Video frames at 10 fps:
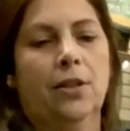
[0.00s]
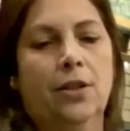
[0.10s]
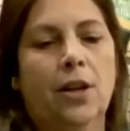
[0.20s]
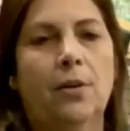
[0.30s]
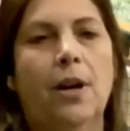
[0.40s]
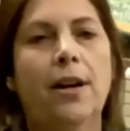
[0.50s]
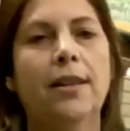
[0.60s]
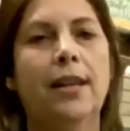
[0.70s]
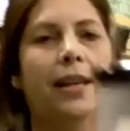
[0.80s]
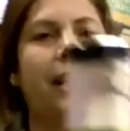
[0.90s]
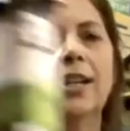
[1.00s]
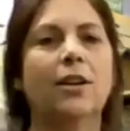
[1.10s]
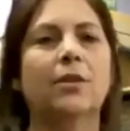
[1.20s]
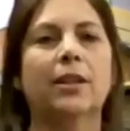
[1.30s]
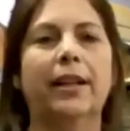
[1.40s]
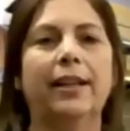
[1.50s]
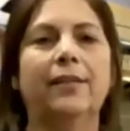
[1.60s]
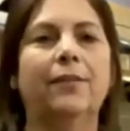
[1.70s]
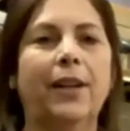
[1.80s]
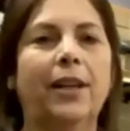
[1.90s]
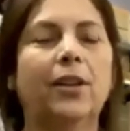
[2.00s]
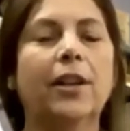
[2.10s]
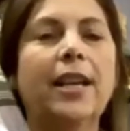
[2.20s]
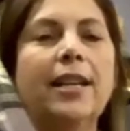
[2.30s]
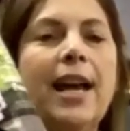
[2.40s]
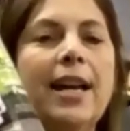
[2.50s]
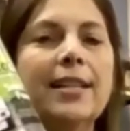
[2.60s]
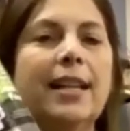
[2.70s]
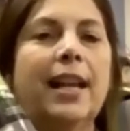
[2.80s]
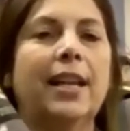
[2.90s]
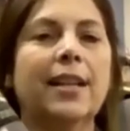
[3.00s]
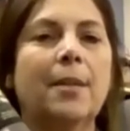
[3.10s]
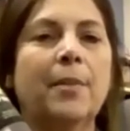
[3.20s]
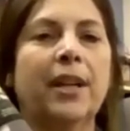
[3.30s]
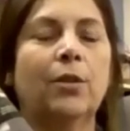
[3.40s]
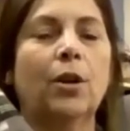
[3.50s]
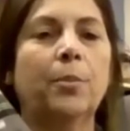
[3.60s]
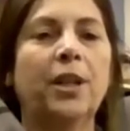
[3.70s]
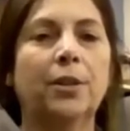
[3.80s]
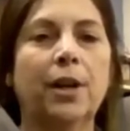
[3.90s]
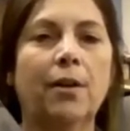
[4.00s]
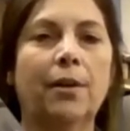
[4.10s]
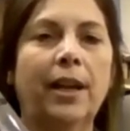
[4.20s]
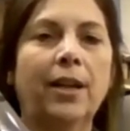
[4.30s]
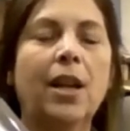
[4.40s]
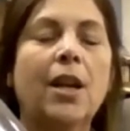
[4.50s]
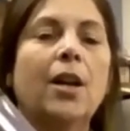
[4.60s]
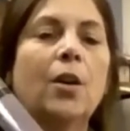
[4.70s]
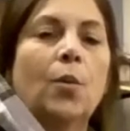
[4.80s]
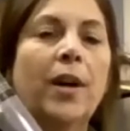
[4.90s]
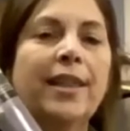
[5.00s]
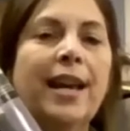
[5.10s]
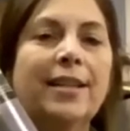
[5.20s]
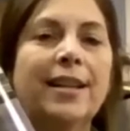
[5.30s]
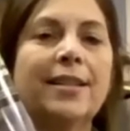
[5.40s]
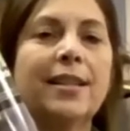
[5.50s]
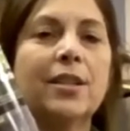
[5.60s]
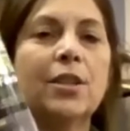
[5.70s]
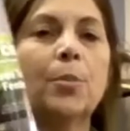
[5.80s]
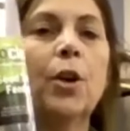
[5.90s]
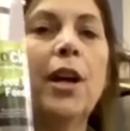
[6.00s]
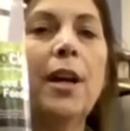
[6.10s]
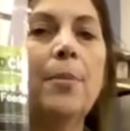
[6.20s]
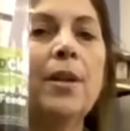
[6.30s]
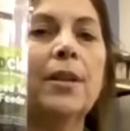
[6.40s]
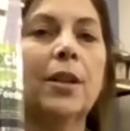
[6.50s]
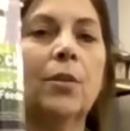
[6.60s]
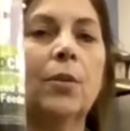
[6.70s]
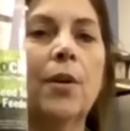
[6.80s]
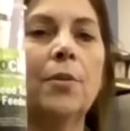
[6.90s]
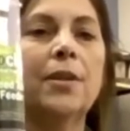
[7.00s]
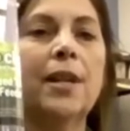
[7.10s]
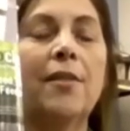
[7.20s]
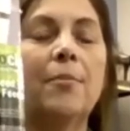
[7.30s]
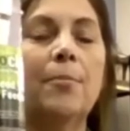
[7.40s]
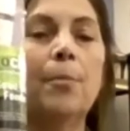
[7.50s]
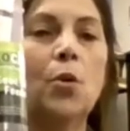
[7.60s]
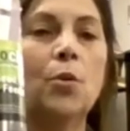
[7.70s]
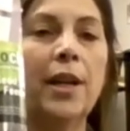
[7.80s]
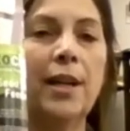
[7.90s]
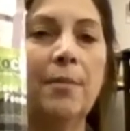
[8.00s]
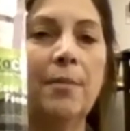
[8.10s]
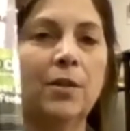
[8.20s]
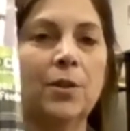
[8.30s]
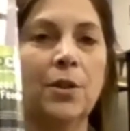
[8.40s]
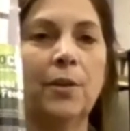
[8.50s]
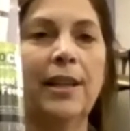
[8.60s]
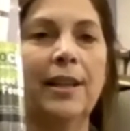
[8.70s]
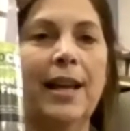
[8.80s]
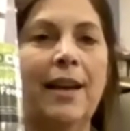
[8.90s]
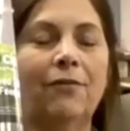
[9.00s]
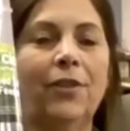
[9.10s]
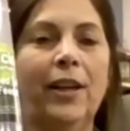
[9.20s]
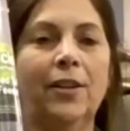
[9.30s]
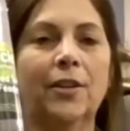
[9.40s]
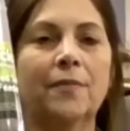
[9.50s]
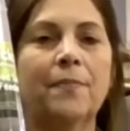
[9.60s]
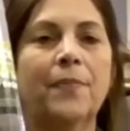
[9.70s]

So on the EcoClean feeder, it has an antimicrobial coating. What that does is to prohibit the growth of mold and mildew in that feeder.